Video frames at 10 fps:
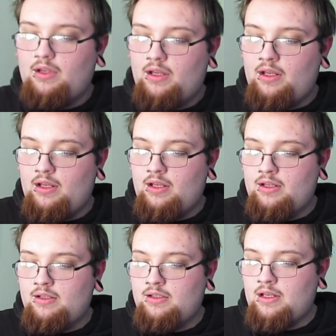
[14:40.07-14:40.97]
It
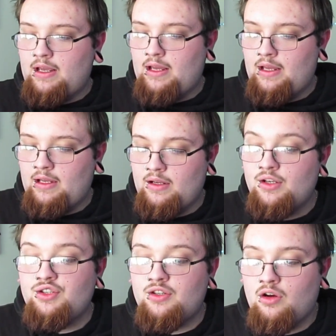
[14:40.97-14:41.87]
is a
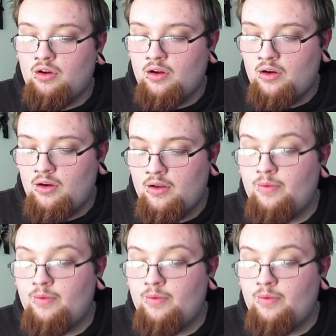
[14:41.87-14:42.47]
Stoeger